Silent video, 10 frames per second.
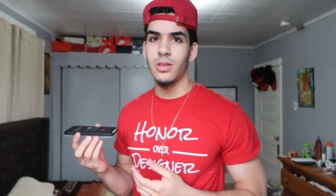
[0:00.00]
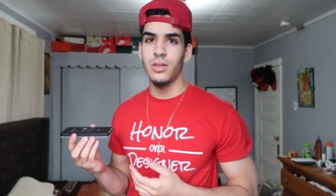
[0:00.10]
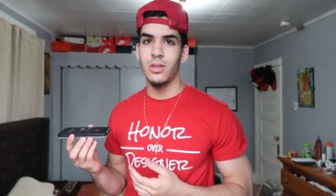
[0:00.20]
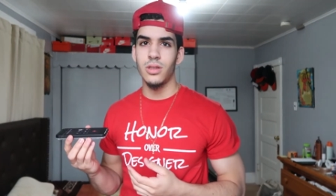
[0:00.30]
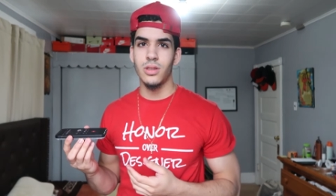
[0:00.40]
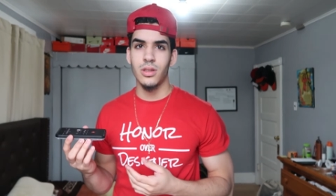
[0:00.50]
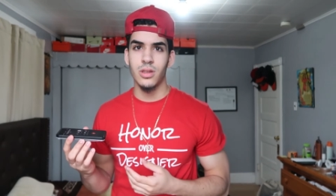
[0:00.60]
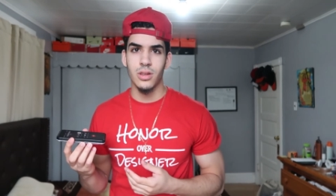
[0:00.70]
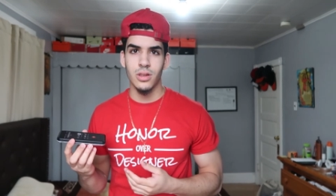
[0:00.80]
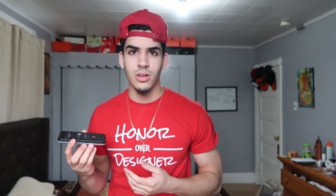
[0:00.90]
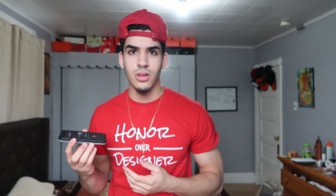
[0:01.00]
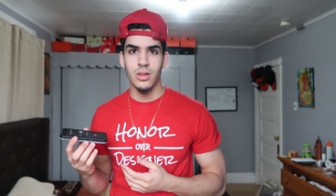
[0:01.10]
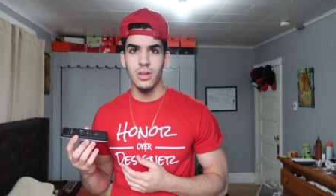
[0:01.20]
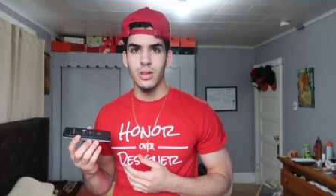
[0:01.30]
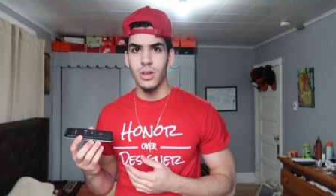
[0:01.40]
afternoon trying to talk about.
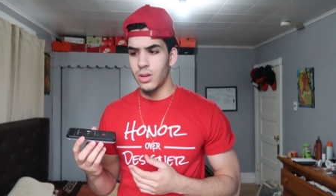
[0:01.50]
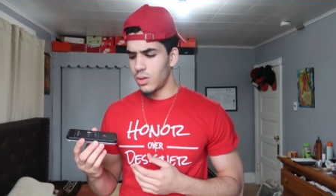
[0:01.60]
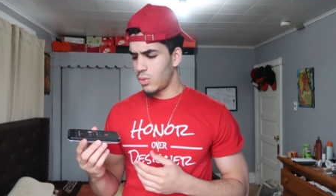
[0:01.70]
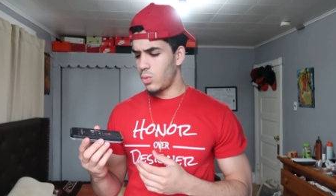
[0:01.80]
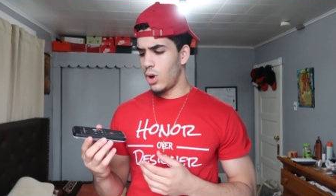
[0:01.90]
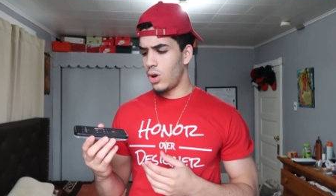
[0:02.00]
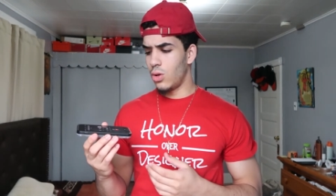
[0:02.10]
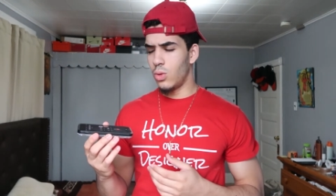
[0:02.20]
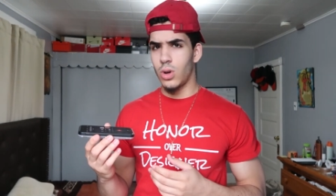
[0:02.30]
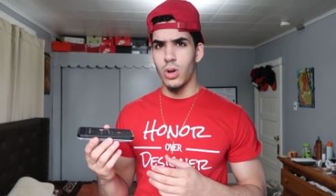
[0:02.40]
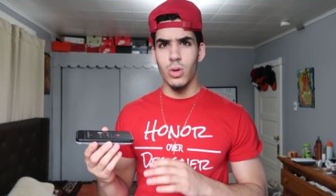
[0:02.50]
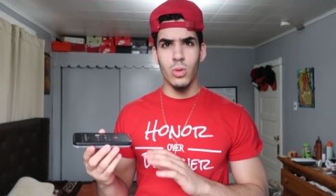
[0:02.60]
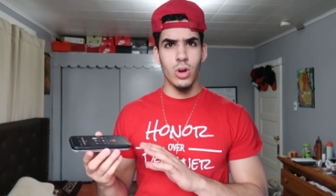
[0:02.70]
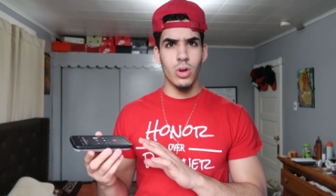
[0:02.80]
Whoa, whoa,